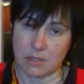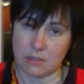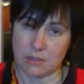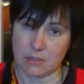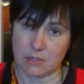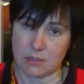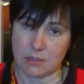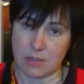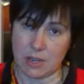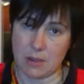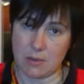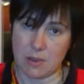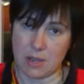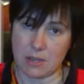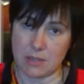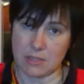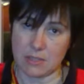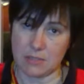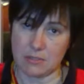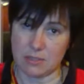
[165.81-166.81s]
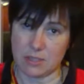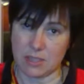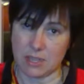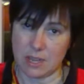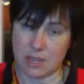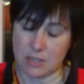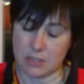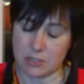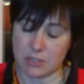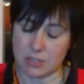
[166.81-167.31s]
so now I do the
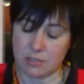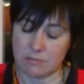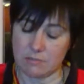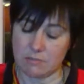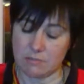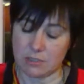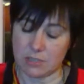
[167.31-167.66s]
connection.